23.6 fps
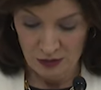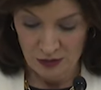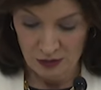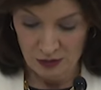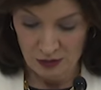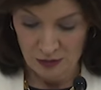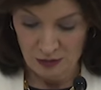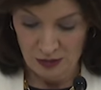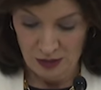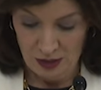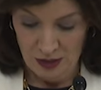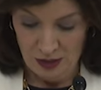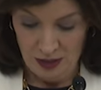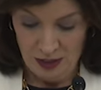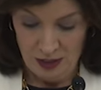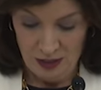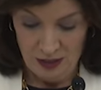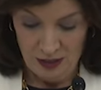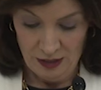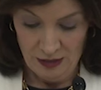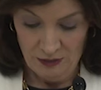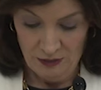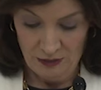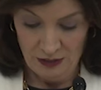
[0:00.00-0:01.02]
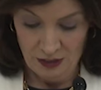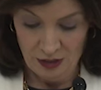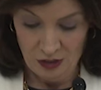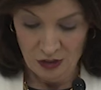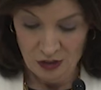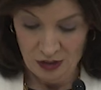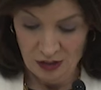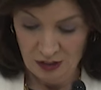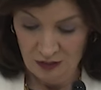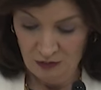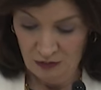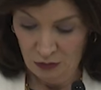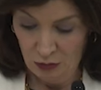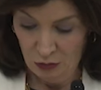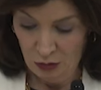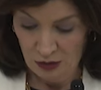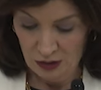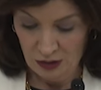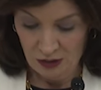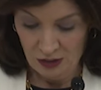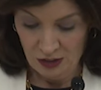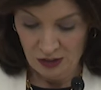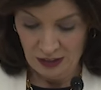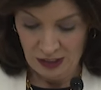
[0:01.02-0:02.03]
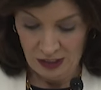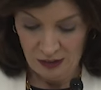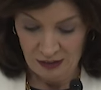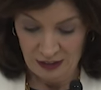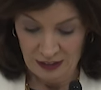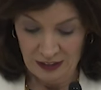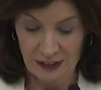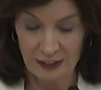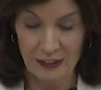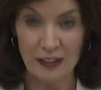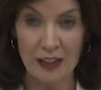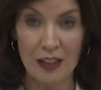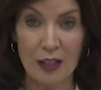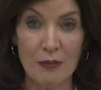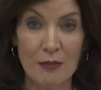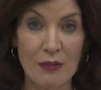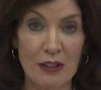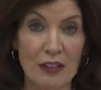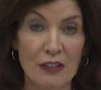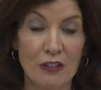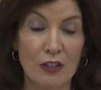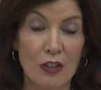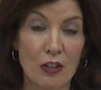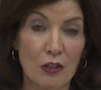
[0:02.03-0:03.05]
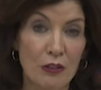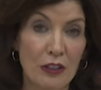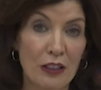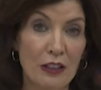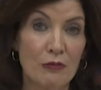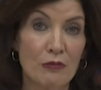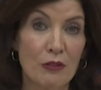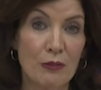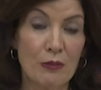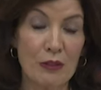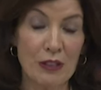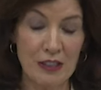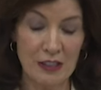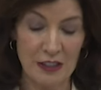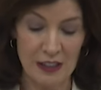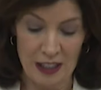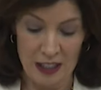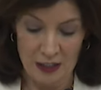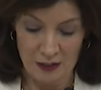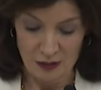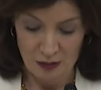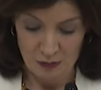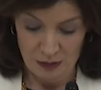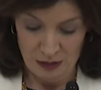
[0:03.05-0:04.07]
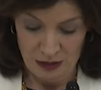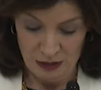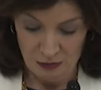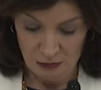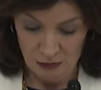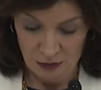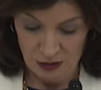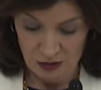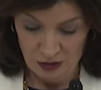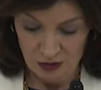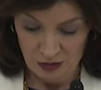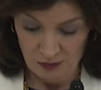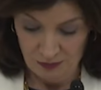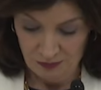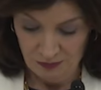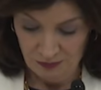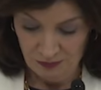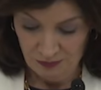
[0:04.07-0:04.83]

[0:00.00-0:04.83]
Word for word: So, uh, physicians in Florida are sounding the alarm that literally women's lives will be at risk.